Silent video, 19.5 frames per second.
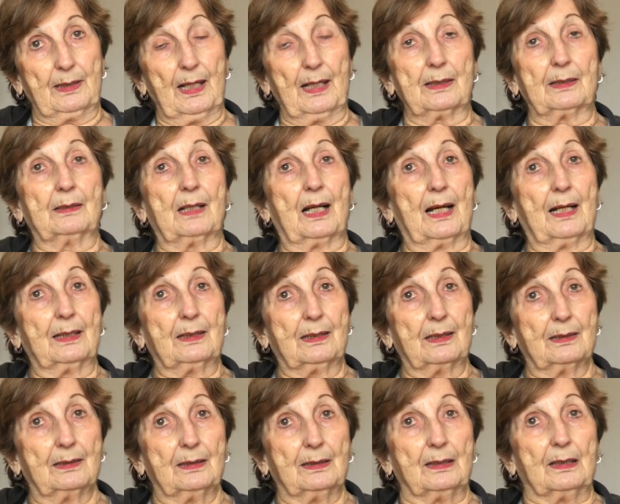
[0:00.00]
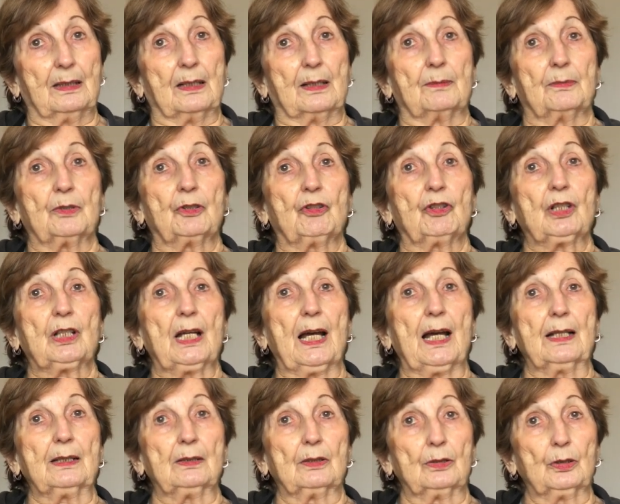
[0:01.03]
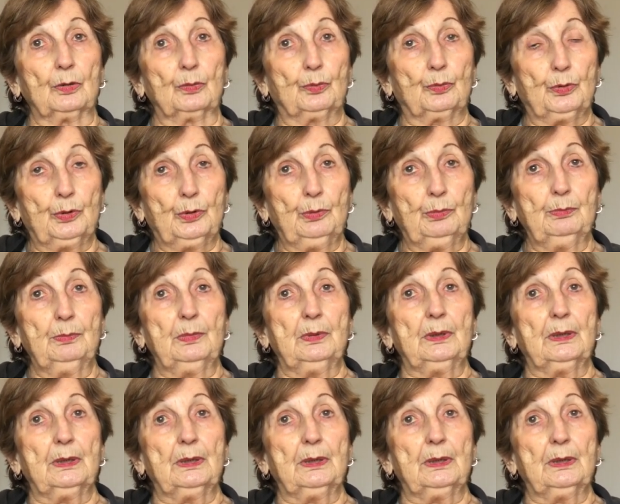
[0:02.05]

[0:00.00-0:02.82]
Not a lot, but she got her room